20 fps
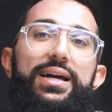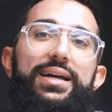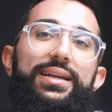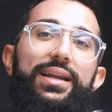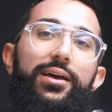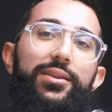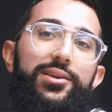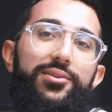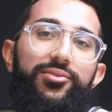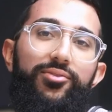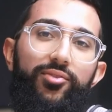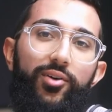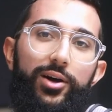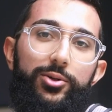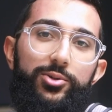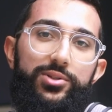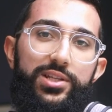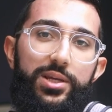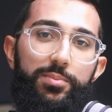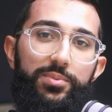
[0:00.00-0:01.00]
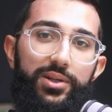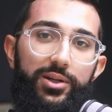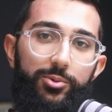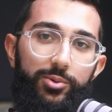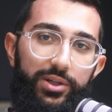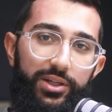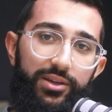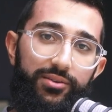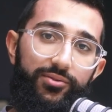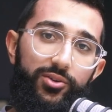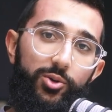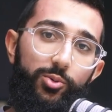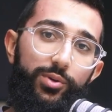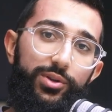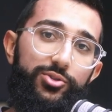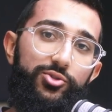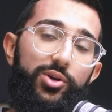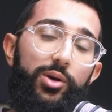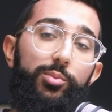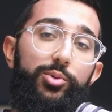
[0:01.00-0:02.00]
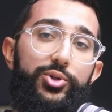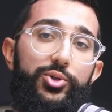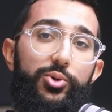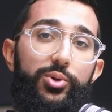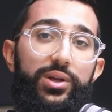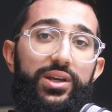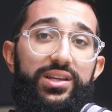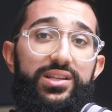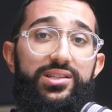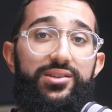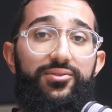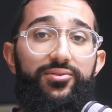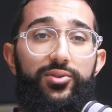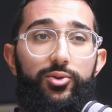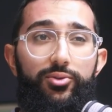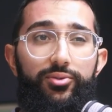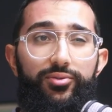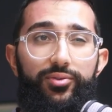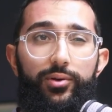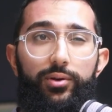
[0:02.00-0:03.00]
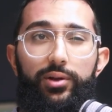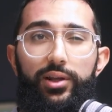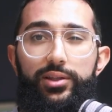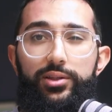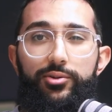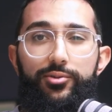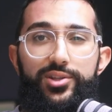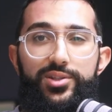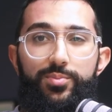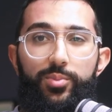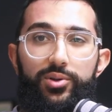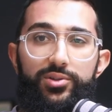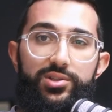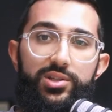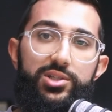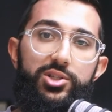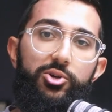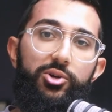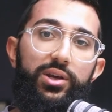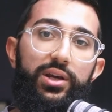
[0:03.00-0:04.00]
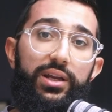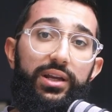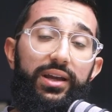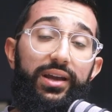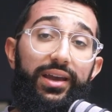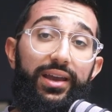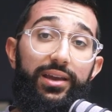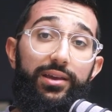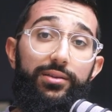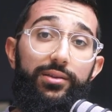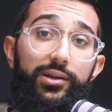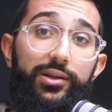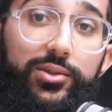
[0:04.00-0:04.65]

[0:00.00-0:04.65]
Now, the final tip that I want to give you with troubleshooting is if you feel like the responses you're getting are either